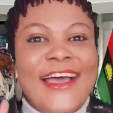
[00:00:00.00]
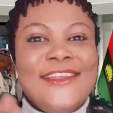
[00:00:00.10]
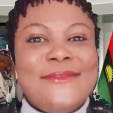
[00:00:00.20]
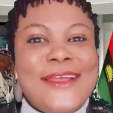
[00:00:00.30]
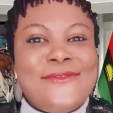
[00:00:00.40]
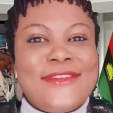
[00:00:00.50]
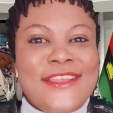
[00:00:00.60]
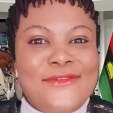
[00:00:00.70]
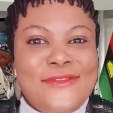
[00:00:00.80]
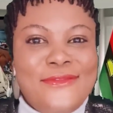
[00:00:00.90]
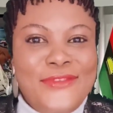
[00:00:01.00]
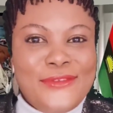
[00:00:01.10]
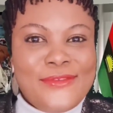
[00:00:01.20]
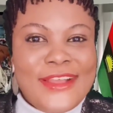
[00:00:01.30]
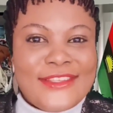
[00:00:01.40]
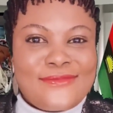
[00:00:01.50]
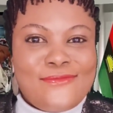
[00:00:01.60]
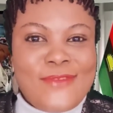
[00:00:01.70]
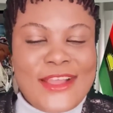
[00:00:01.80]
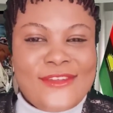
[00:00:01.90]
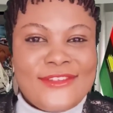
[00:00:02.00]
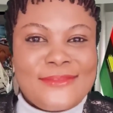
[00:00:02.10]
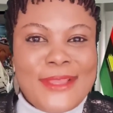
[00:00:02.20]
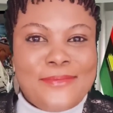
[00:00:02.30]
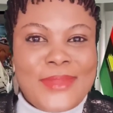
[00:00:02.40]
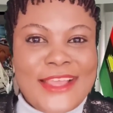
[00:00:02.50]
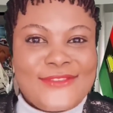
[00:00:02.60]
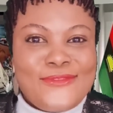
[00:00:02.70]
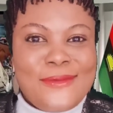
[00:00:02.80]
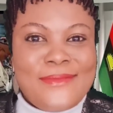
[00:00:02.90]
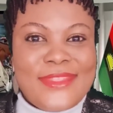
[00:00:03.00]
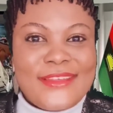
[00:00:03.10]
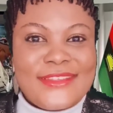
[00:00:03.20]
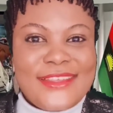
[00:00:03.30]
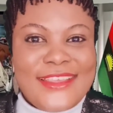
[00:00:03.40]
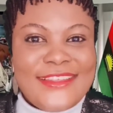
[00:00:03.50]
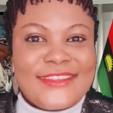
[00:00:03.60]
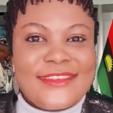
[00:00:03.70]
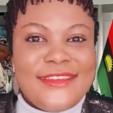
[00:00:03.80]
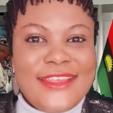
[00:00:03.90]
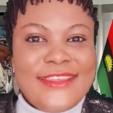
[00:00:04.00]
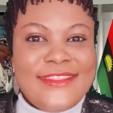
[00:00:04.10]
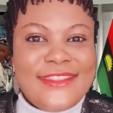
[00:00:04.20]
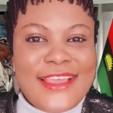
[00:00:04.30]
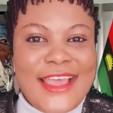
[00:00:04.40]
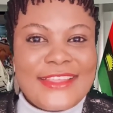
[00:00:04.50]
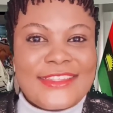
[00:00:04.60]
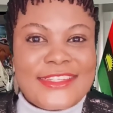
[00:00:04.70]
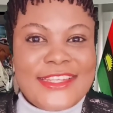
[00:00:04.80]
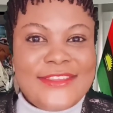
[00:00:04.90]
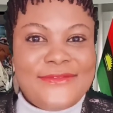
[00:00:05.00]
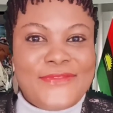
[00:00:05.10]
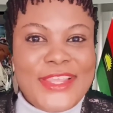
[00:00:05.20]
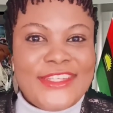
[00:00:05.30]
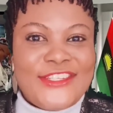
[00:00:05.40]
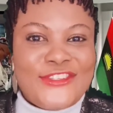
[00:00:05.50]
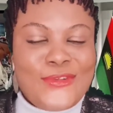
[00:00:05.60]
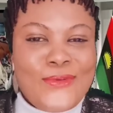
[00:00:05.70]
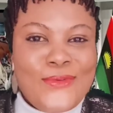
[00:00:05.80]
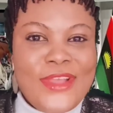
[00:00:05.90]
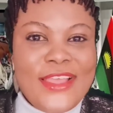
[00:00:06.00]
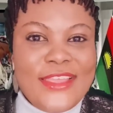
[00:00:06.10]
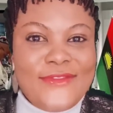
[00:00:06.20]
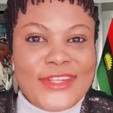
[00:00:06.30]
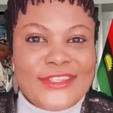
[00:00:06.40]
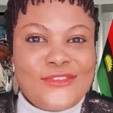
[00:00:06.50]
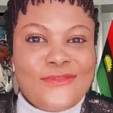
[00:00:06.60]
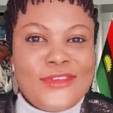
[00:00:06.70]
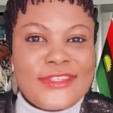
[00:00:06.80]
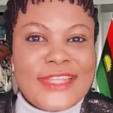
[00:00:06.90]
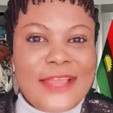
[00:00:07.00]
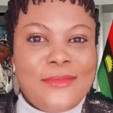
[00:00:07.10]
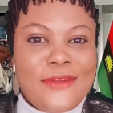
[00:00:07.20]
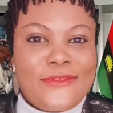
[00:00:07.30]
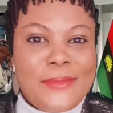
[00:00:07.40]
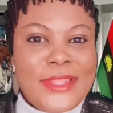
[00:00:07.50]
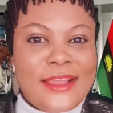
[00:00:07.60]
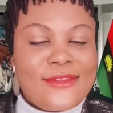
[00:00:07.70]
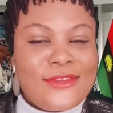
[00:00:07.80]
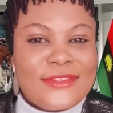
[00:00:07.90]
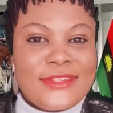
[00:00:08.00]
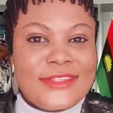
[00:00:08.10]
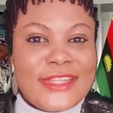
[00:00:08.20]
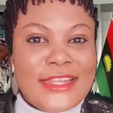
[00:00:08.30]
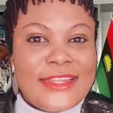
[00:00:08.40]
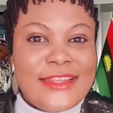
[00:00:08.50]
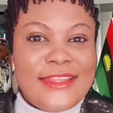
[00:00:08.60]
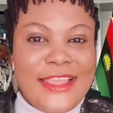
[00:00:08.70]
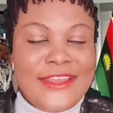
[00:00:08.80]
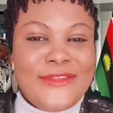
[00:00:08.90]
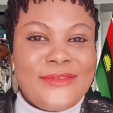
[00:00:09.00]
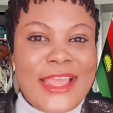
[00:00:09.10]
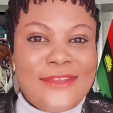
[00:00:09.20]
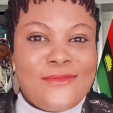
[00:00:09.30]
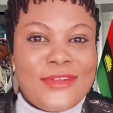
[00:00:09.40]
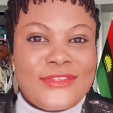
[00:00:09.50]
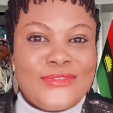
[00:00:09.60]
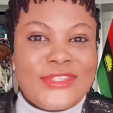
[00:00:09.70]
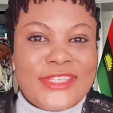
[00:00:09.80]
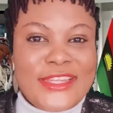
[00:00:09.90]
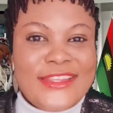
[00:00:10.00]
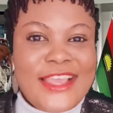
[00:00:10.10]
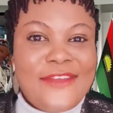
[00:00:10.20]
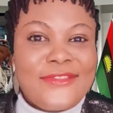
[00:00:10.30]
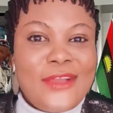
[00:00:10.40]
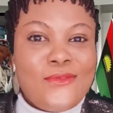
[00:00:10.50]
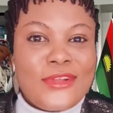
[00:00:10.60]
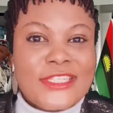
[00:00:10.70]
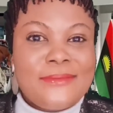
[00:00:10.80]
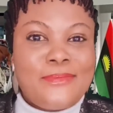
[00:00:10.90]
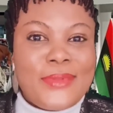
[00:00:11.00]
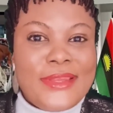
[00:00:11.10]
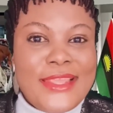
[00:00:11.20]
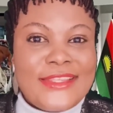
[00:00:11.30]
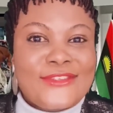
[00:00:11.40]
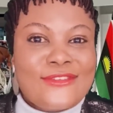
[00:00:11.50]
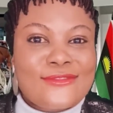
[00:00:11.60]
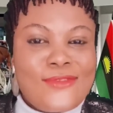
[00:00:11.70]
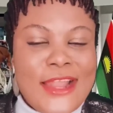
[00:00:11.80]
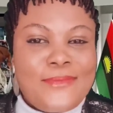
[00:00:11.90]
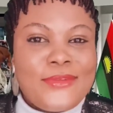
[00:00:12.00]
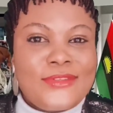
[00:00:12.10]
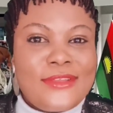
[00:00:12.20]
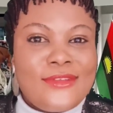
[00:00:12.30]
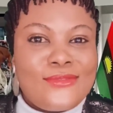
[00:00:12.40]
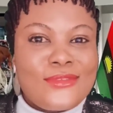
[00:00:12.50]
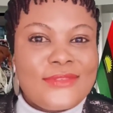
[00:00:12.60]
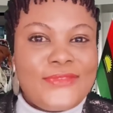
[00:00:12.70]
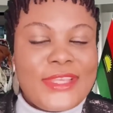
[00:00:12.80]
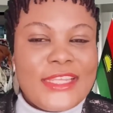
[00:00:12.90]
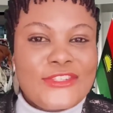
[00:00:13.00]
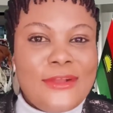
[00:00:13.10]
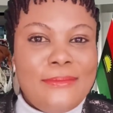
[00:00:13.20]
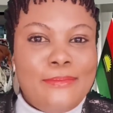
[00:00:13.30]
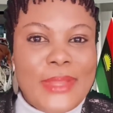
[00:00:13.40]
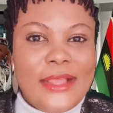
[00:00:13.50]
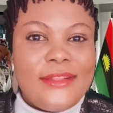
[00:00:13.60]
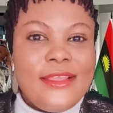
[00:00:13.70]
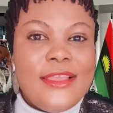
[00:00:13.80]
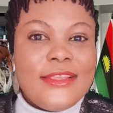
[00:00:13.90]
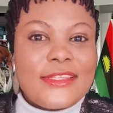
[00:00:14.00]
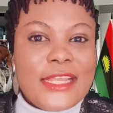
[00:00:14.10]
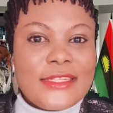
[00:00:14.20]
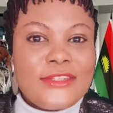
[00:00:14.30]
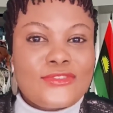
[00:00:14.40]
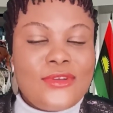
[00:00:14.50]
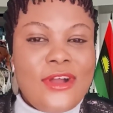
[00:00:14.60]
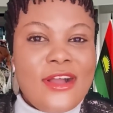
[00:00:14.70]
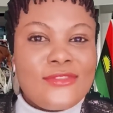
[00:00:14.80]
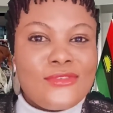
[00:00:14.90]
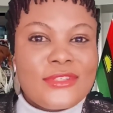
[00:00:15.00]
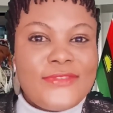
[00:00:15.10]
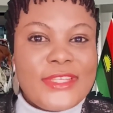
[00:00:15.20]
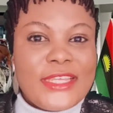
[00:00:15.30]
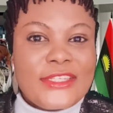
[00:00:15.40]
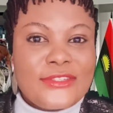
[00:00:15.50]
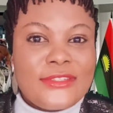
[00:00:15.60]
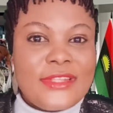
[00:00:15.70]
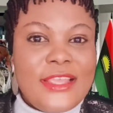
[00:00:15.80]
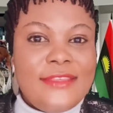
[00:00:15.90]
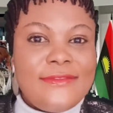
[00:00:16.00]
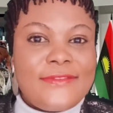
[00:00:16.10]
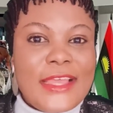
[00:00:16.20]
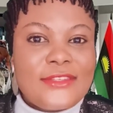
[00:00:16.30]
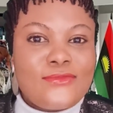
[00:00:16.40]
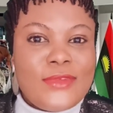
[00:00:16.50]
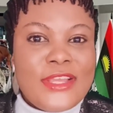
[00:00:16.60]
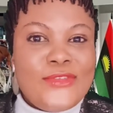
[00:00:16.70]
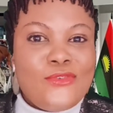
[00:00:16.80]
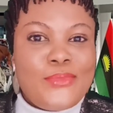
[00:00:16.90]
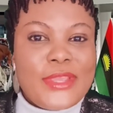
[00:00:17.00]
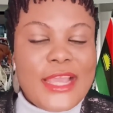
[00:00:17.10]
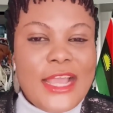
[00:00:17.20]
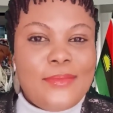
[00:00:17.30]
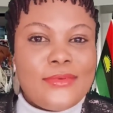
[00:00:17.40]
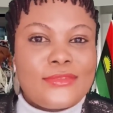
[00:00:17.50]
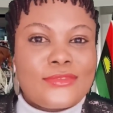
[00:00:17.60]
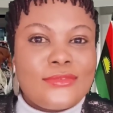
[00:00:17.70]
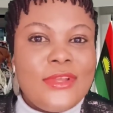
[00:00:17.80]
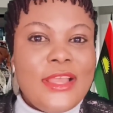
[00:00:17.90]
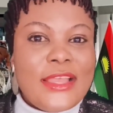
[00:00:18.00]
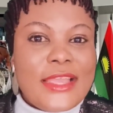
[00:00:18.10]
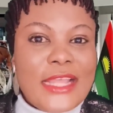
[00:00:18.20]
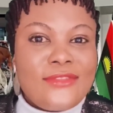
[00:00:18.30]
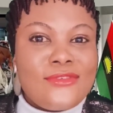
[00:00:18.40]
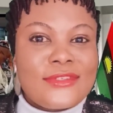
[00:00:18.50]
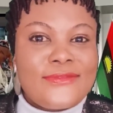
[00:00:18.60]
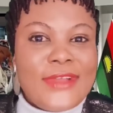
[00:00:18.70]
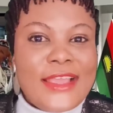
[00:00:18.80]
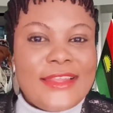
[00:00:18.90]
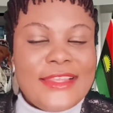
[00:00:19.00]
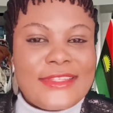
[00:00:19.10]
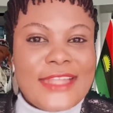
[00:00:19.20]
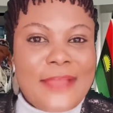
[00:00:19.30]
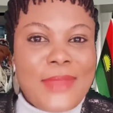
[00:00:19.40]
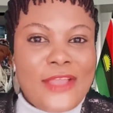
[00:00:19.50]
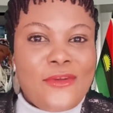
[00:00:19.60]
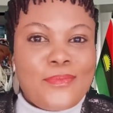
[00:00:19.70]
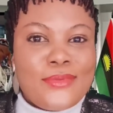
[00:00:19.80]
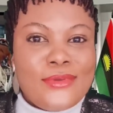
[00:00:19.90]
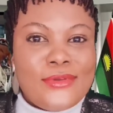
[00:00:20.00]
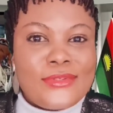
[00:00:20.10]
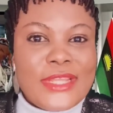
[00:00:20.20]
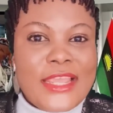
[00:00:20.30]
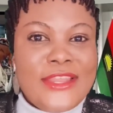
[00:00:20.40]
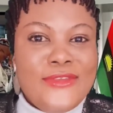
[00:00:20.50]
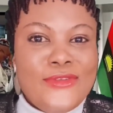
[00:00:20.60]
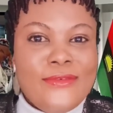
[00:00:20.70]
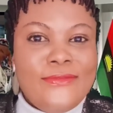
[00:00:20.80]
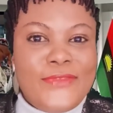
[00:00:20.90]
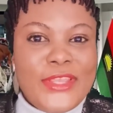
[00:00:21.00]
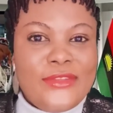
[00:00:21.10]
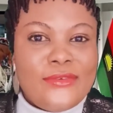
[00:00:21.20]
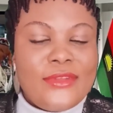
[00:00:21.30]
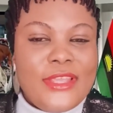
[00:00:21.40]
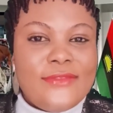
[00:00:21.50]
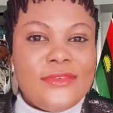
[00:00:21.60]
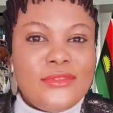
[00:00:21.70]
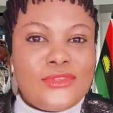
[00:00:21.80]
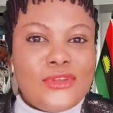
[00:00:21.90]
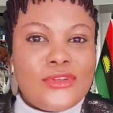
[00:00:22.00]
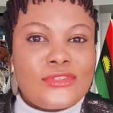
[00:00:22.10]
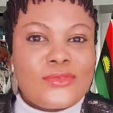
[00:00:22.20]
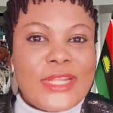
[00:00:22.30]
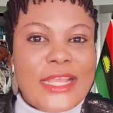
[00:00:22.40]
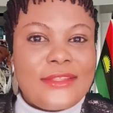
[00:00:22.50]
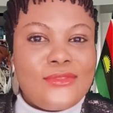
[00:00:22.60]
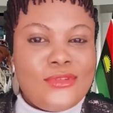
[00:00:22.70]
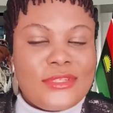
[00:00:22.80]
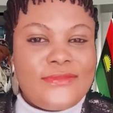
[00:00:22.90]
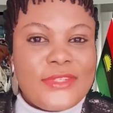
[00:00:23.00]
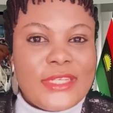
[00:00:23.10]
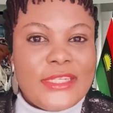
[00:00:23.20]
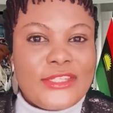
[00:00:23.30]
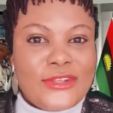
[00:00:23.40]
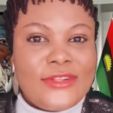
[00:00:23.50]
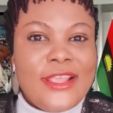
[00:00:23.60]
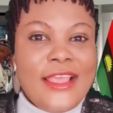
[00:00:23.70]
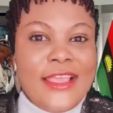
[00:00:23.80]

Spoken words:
Hello, my wonderful viewers. Welcome to my platform. This is Linda's TV show. If it is your first time of coming across this channel and you like what you see, after watching, please subscribe, put on your notification bell, set it to all notification. In that way, you'll be able to get notified each time I upload a new video, even those without notification.